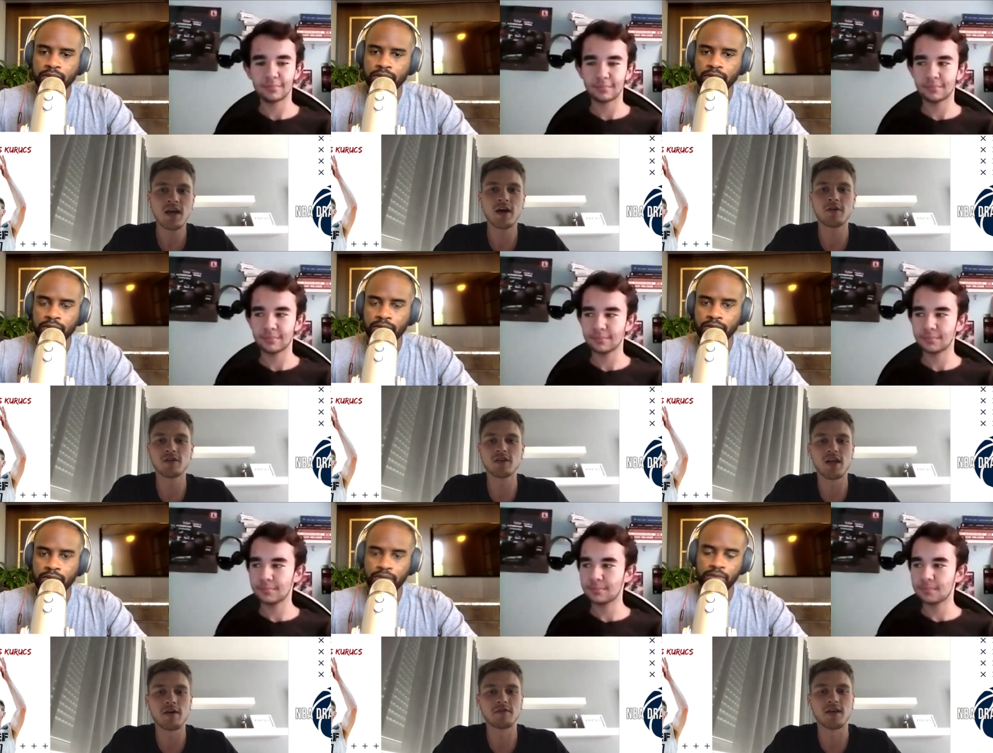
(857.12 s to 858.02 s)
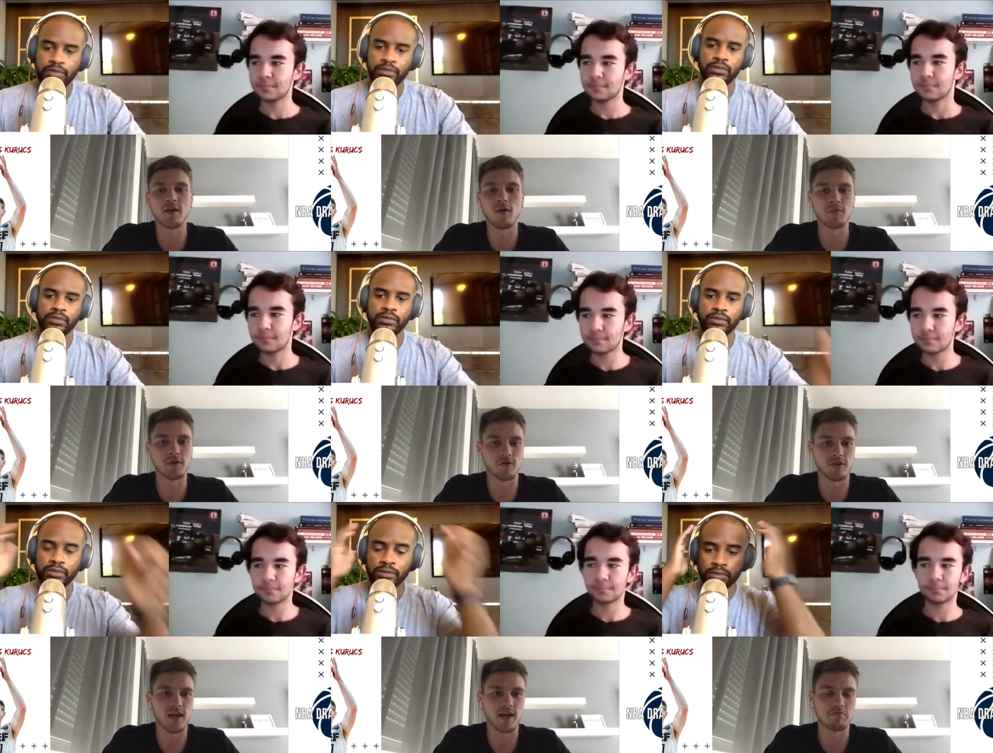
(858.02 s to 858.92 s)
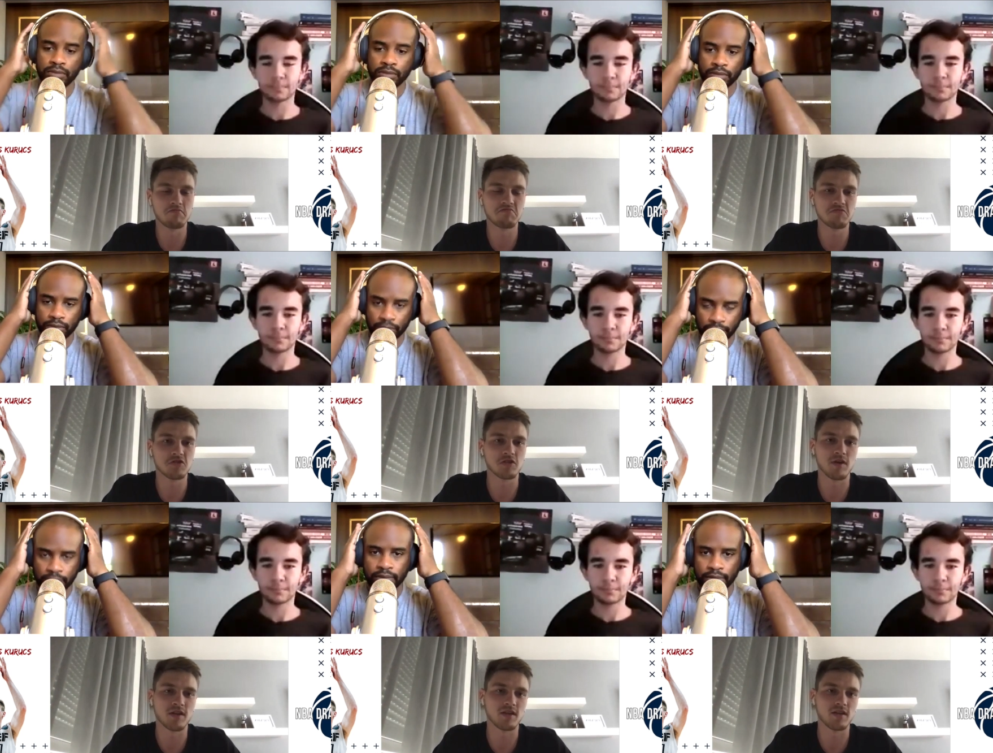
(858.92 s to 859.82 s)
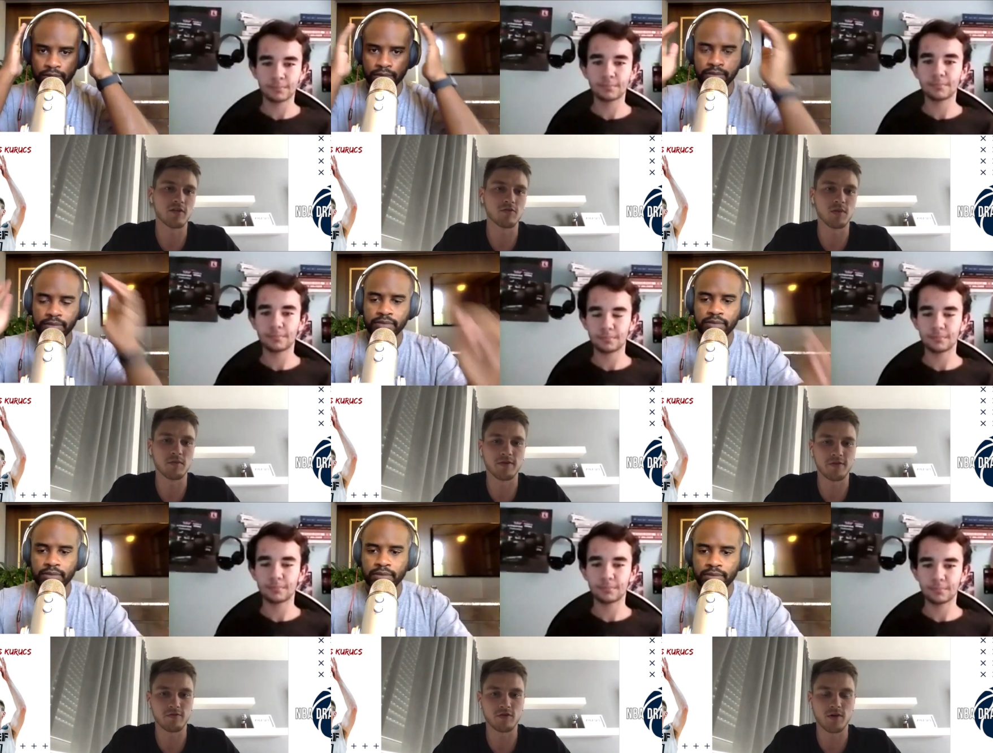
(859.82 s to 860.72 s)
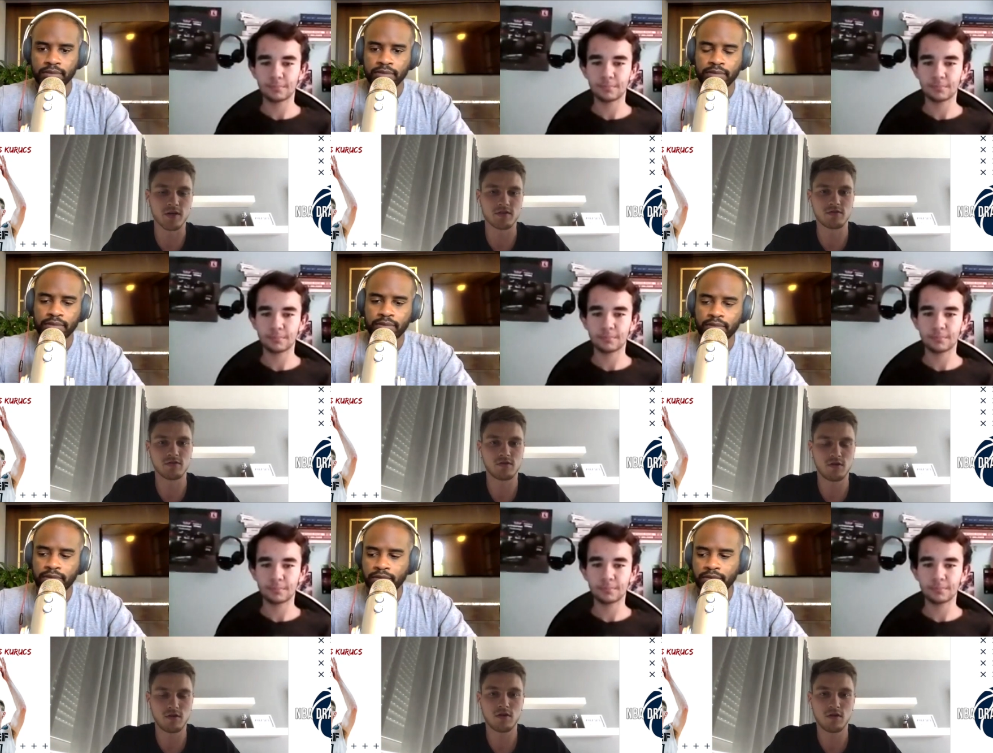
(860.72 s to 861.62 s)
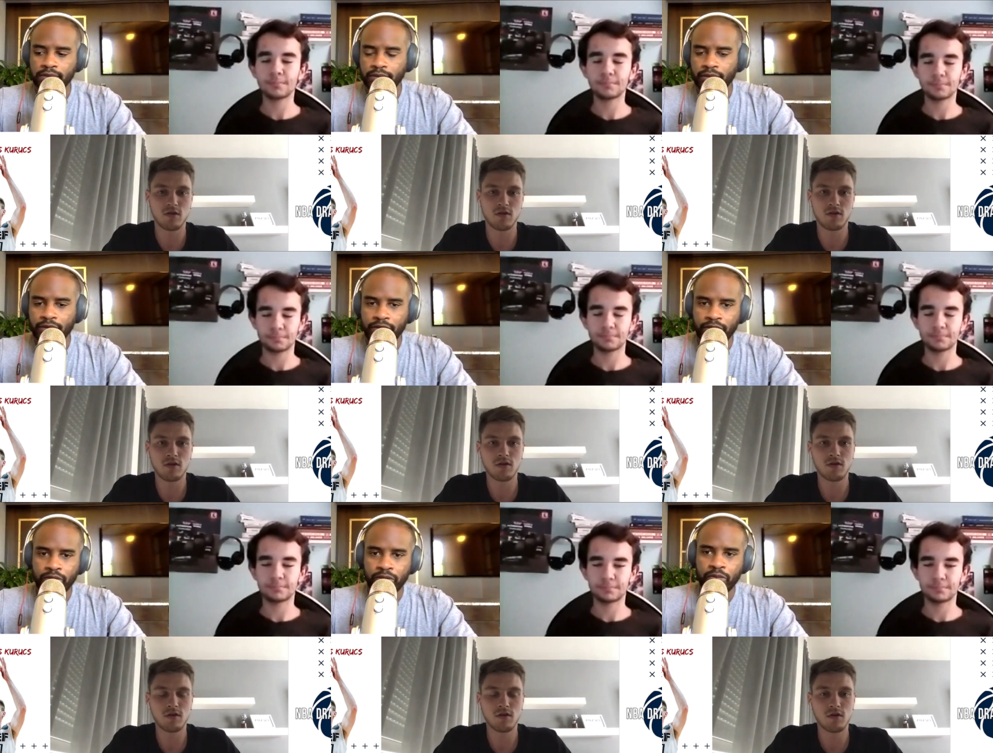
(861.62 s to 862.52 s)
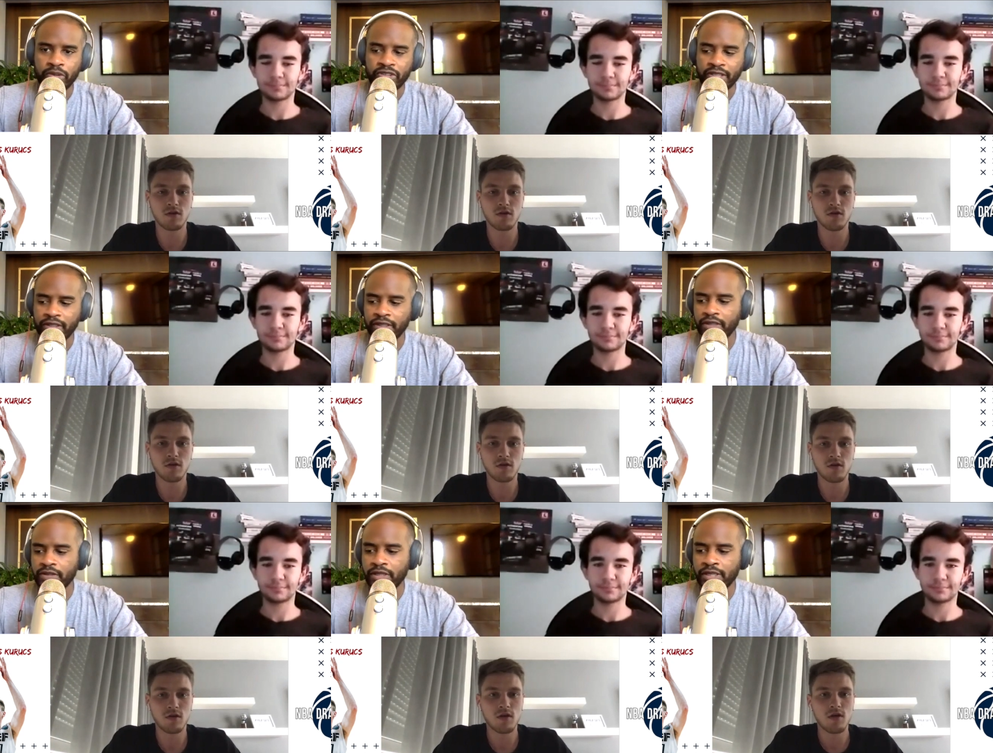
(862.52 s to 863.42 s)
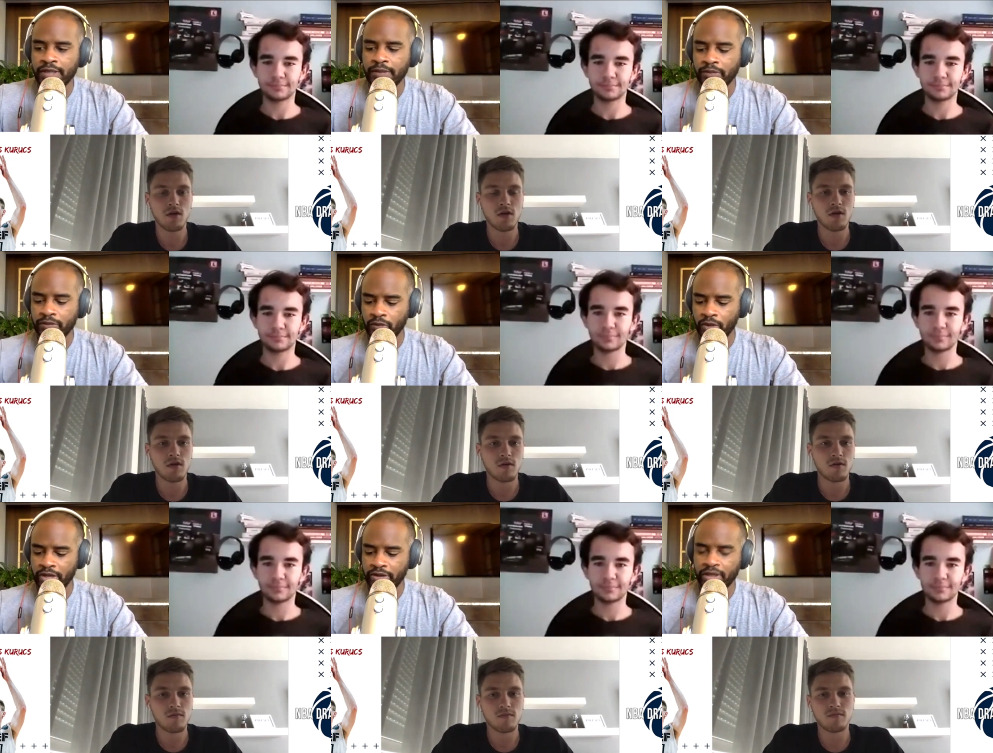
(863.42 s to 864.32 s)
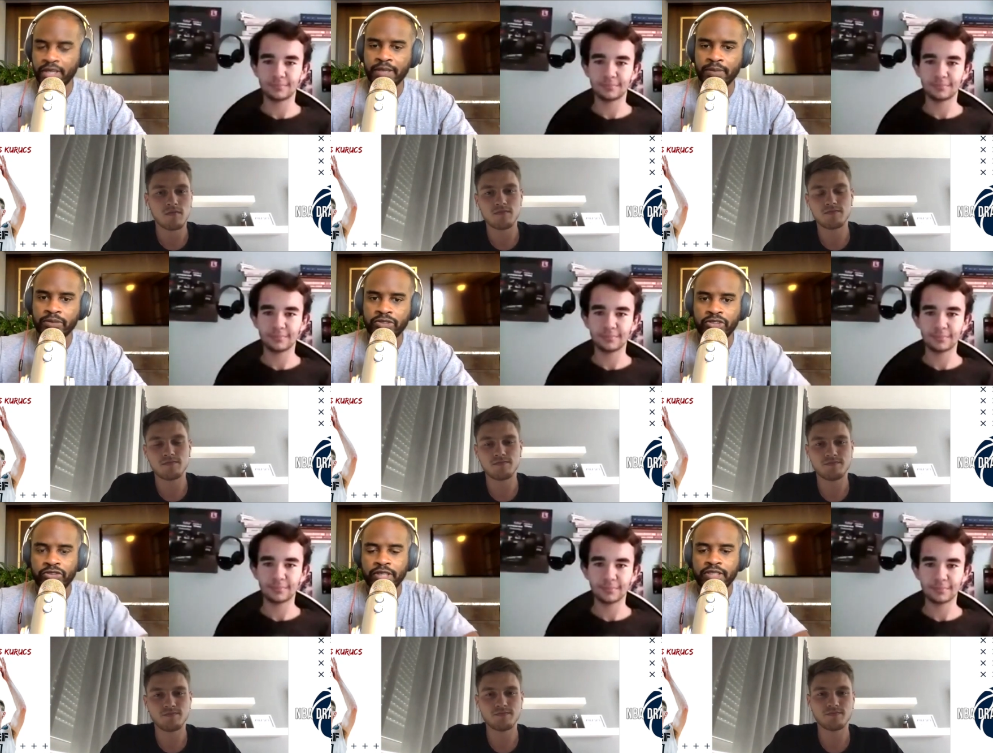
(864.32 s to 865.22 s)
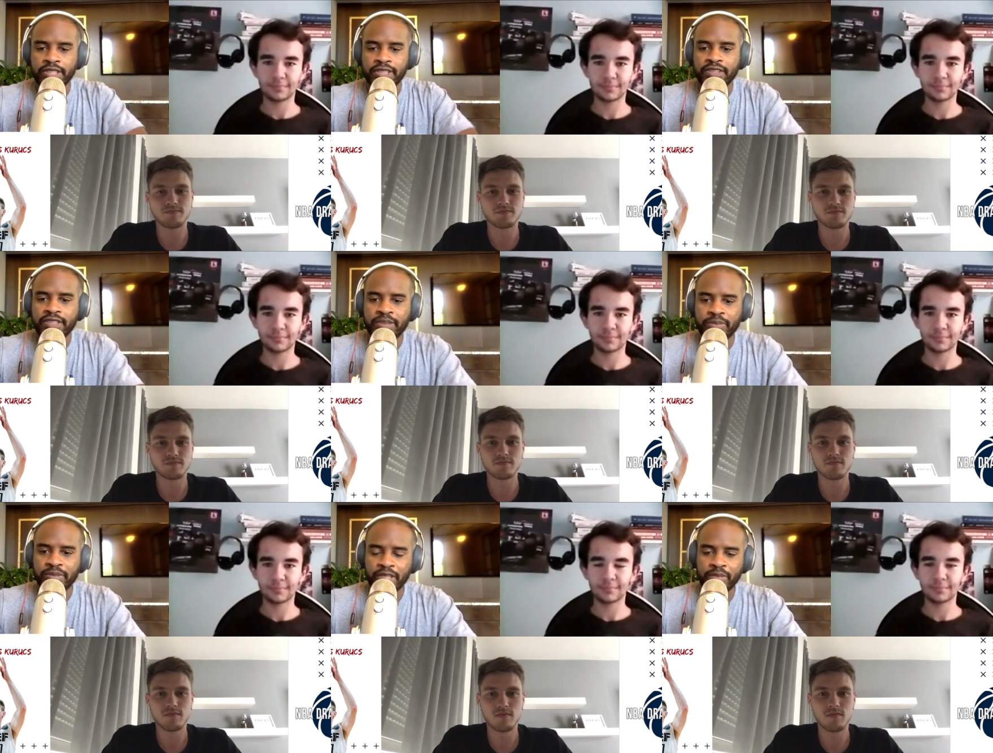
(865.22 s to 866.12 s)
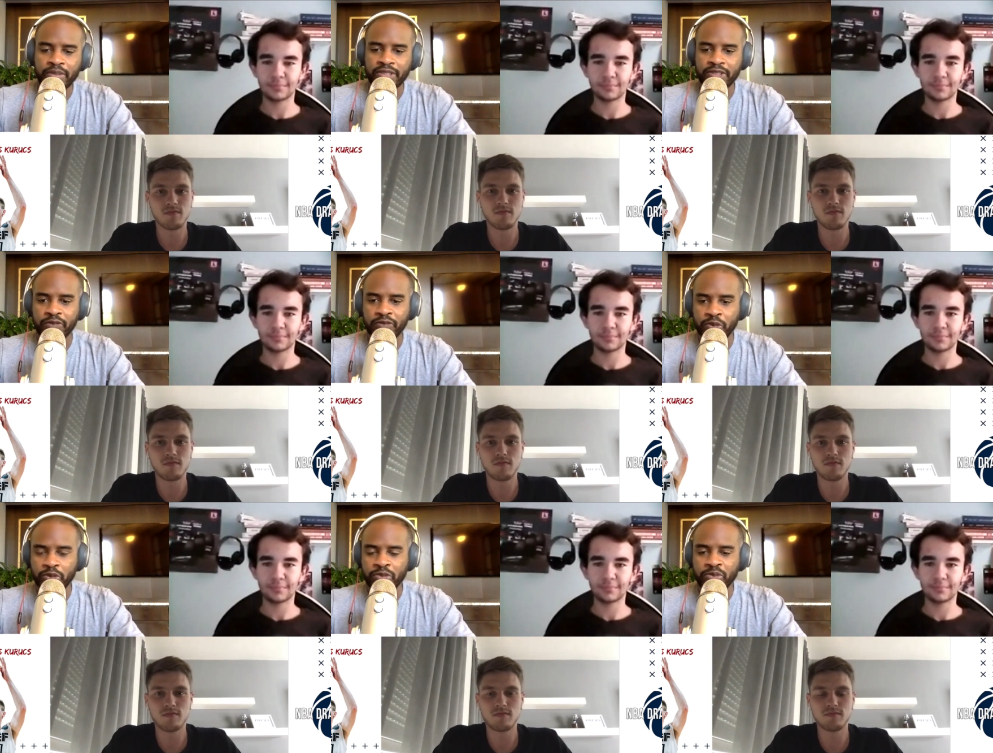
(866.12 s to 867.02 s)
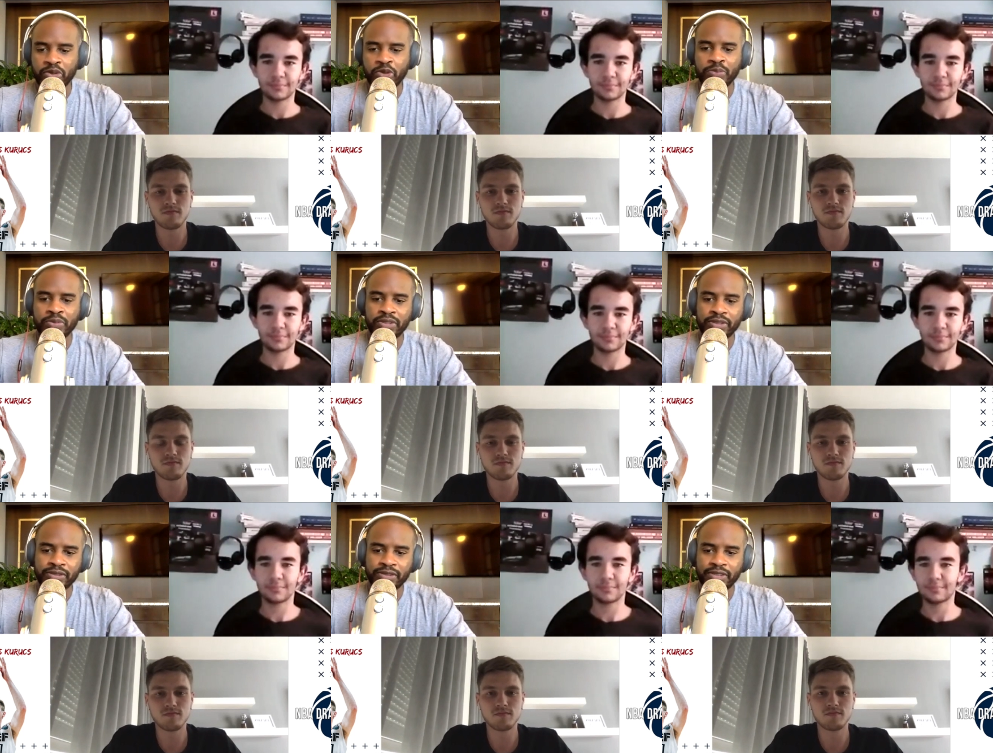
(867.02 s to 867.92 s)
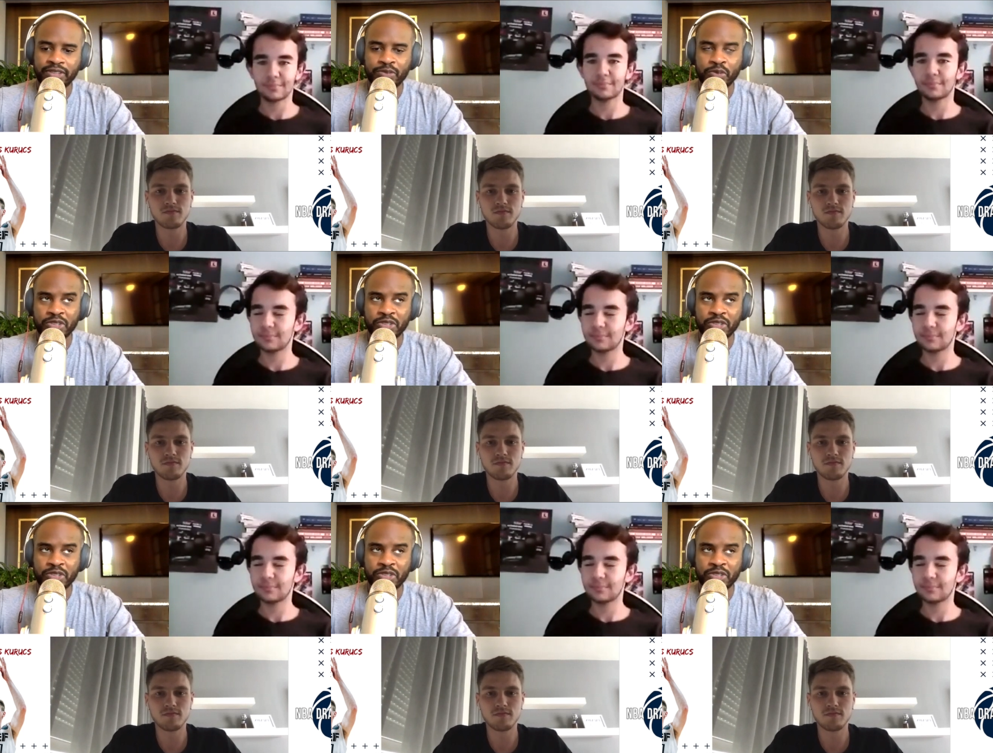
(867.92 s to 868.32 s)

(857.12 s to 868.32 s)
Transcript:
Speaker 1: I really love the open court game. So I think that would be my favorite parts.
Speaker 2: Which I think um, why your game should translate to the N B A, because the floor is more open, more